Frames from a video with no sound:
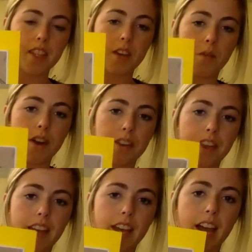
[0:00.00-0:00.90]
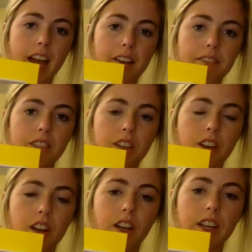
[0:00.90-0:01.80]
where they have the
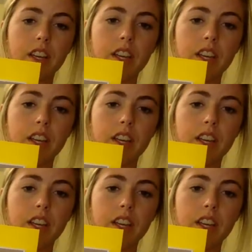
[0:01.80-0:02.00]
dog